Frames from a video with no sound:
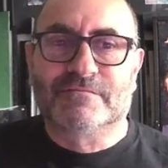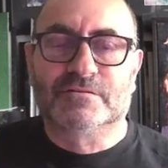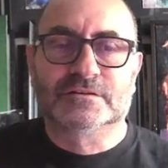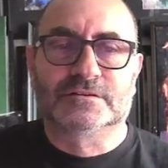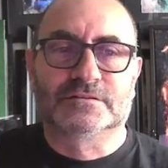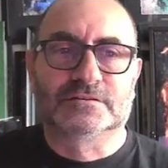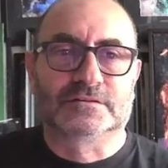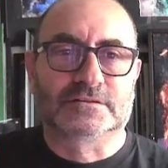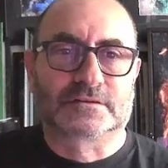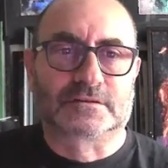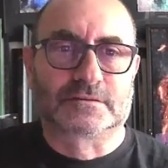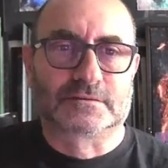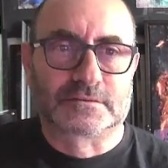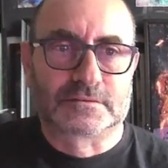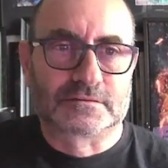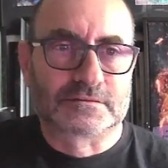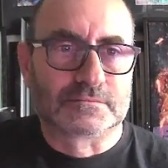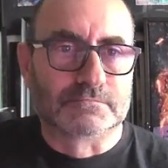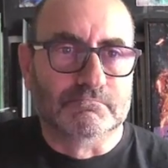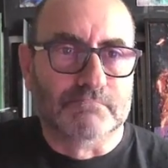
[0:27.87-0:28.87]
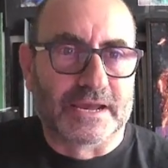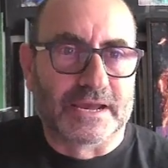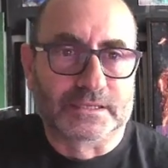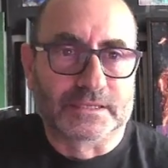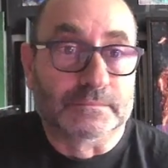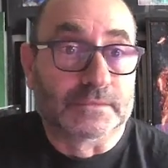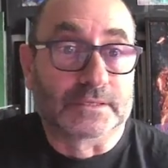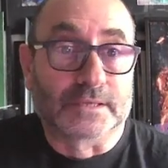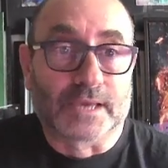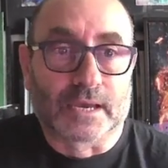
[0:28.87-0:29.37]
and
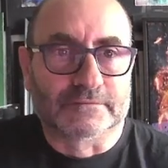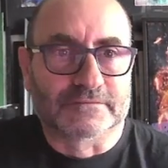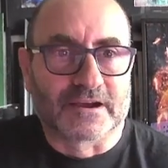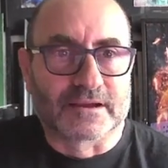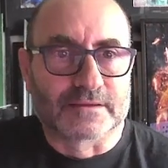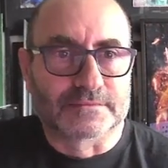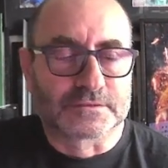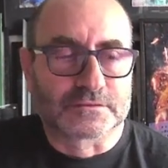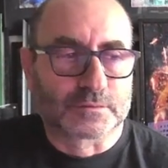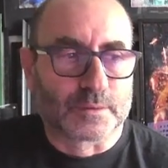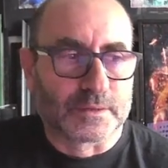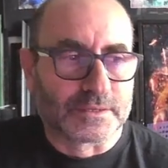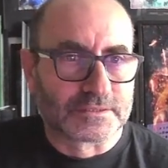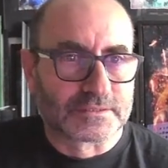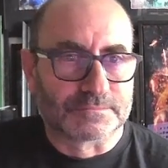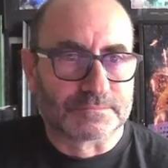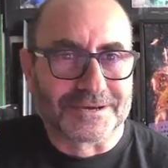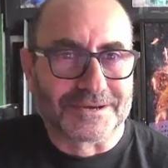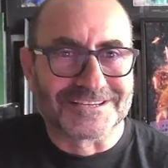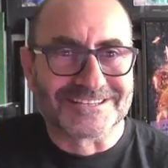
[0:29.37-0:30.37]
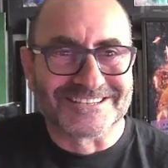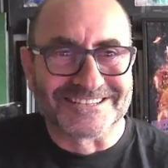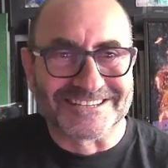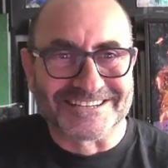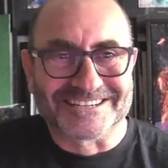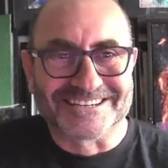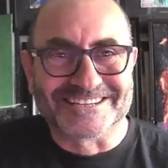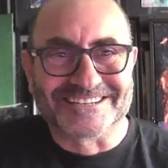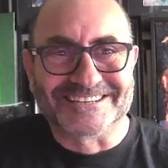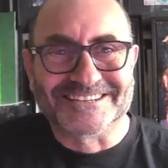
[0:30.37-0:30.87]
making me go around the twist,
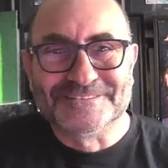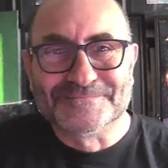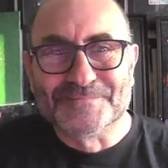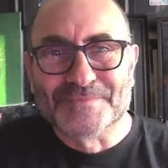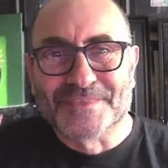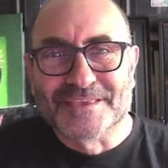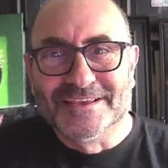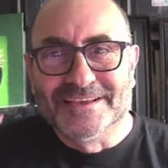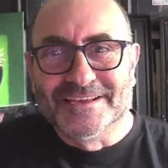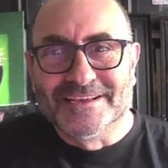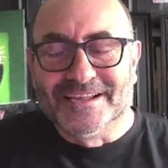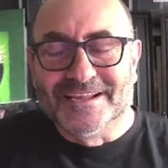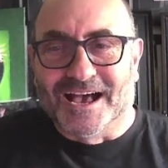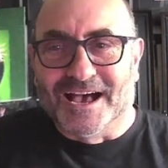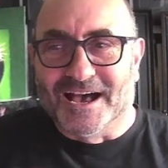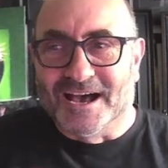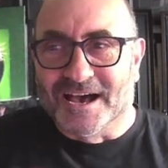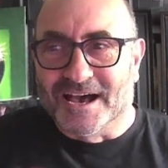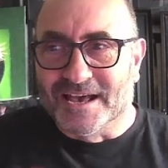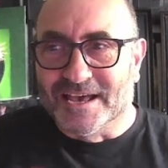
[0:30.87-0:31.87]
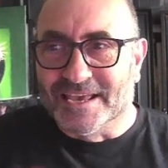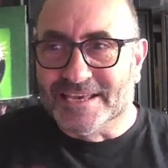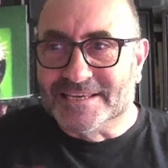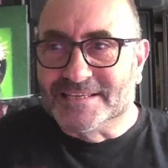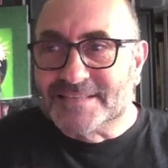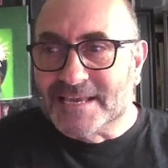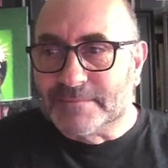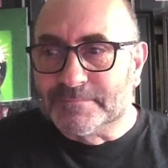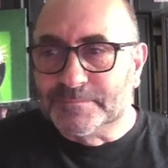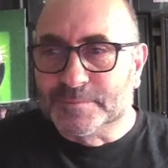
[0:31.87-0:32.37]
basically.
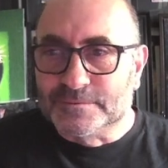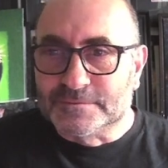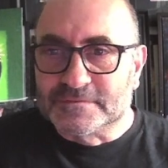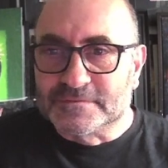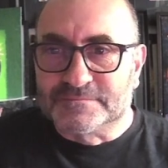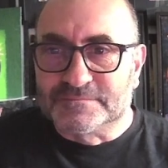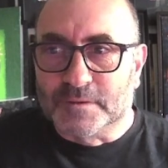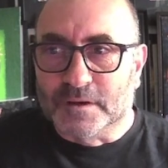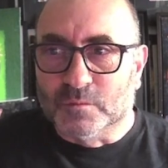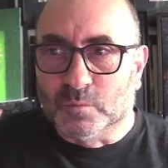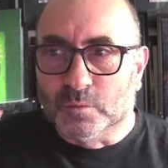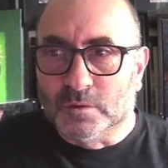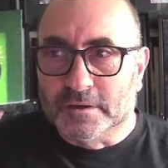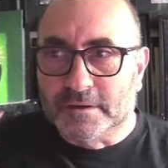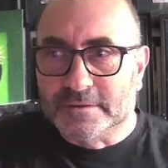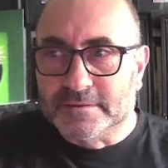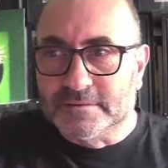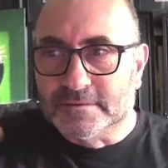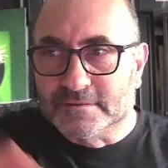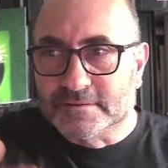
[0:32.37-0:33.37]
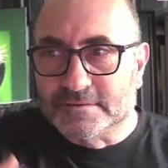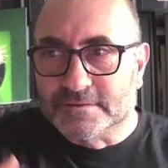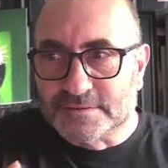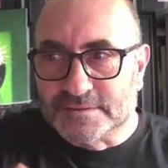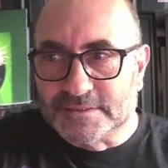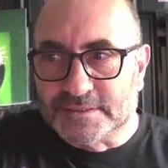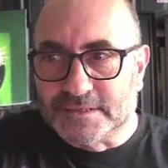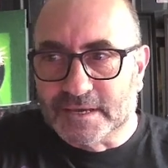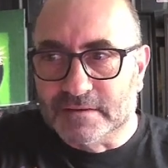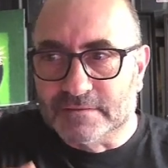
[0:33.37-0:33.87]
Examples of my work you can
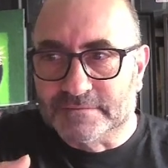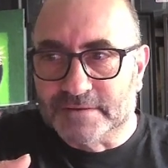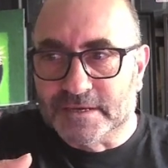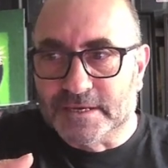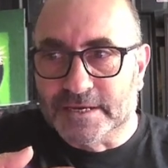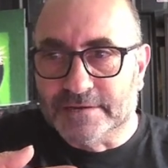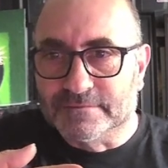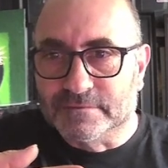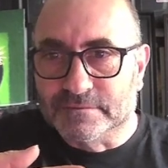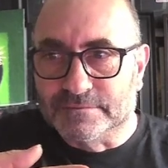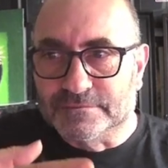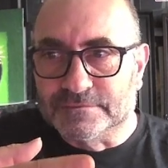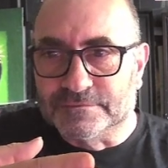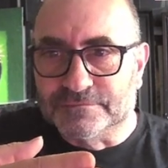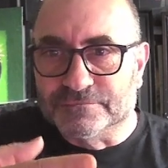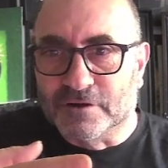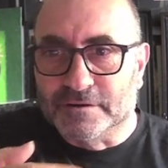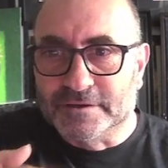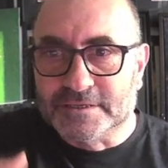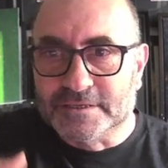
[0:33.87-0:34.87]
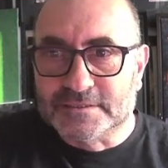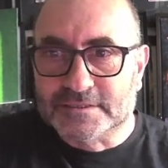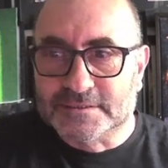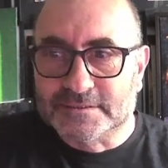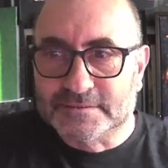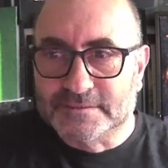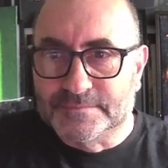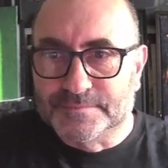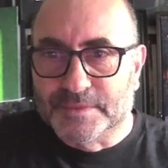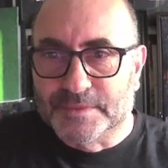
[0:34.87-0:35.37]
see over here on the right,
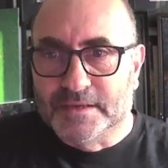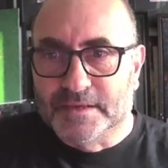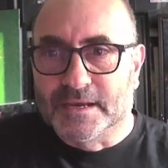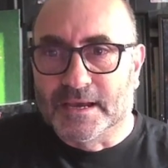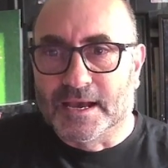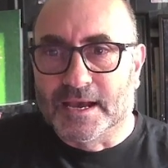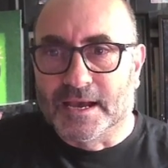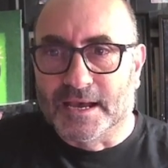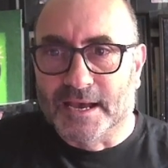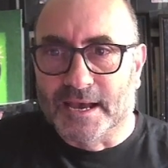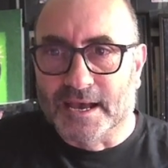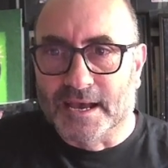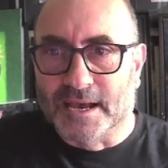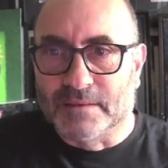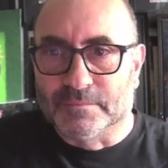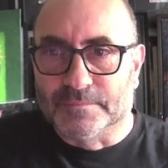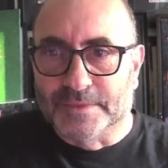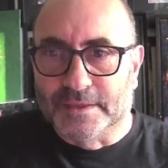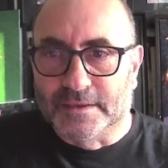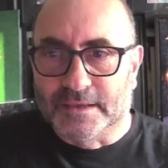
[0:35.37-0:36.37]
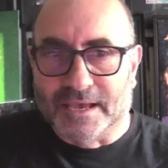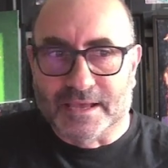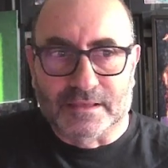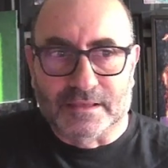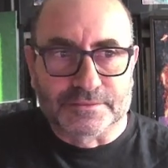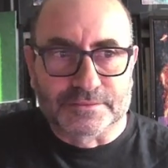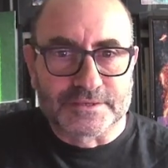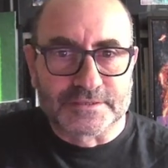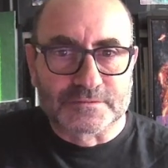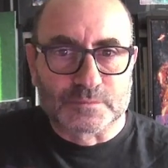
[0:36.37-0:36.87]

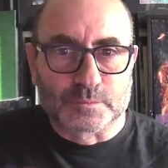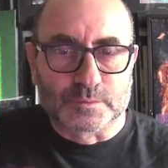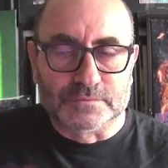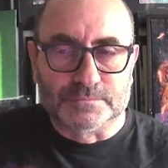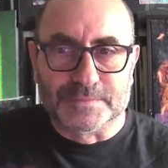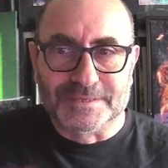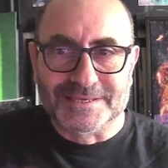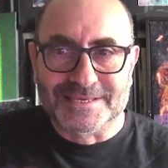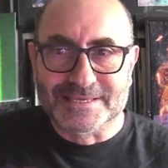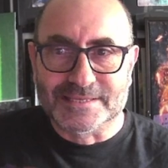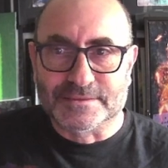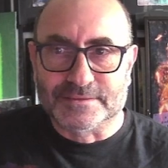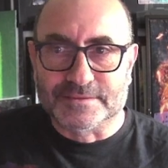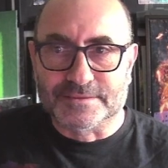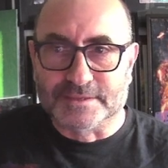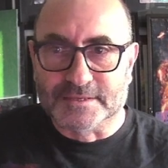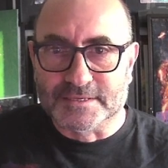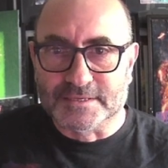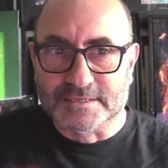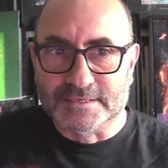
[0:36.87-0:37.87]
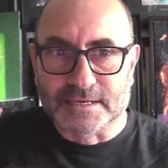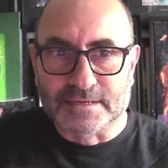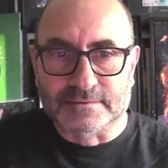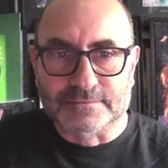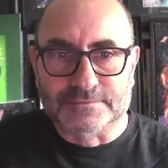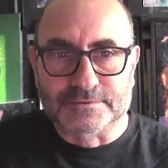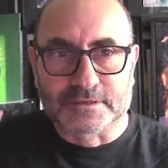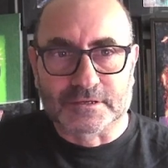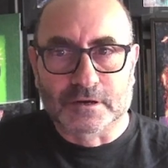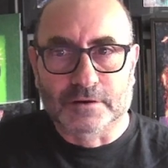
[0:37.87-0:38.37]
and this would be
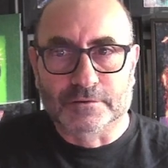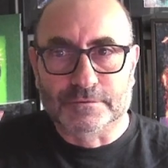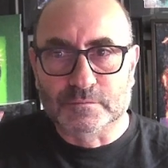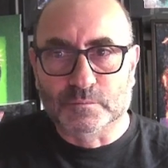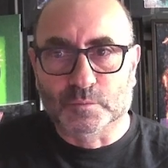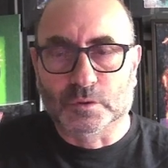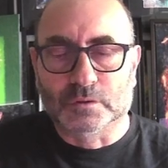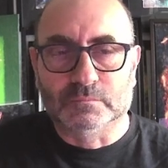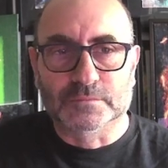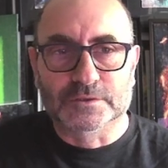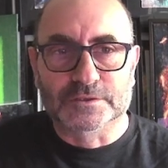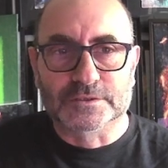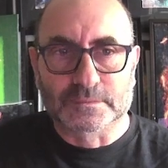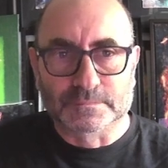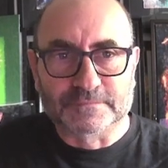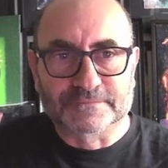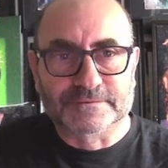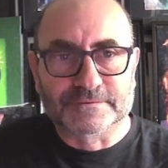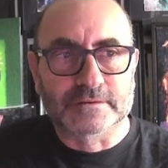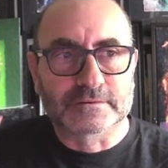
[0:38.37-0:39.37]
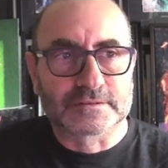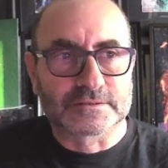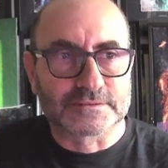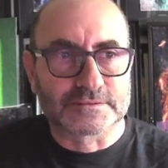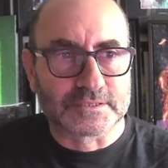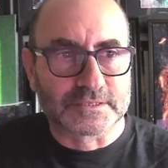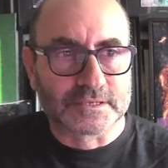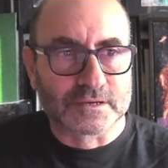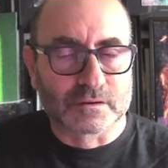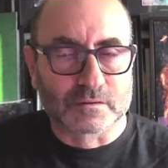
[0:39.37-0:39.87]
the current one which I'm
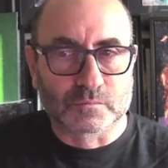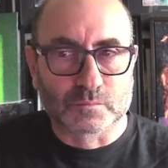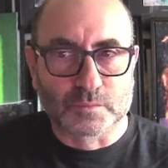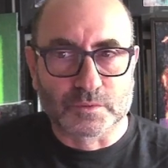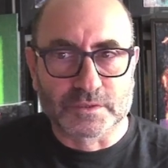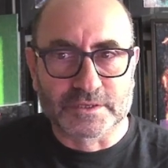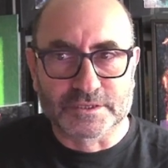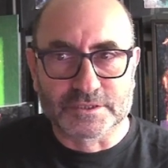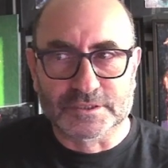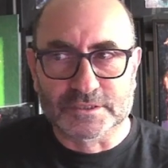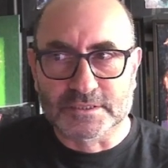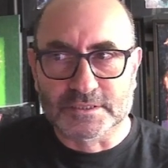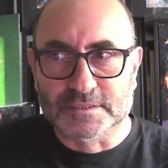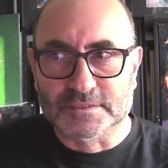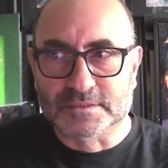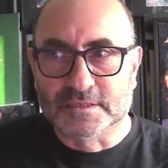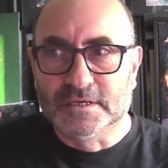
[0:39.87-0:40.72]
focusing on, which is